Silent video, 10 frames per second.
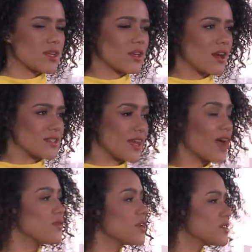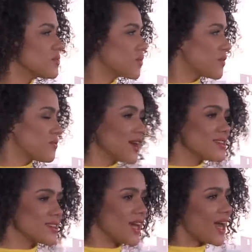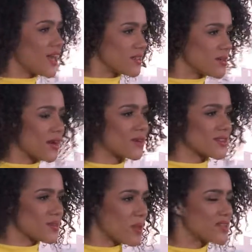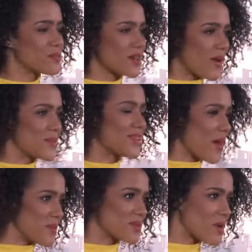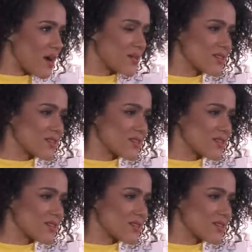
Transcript: really nice. And I have lots of good friends in LA, so I got to spend some time with them as well.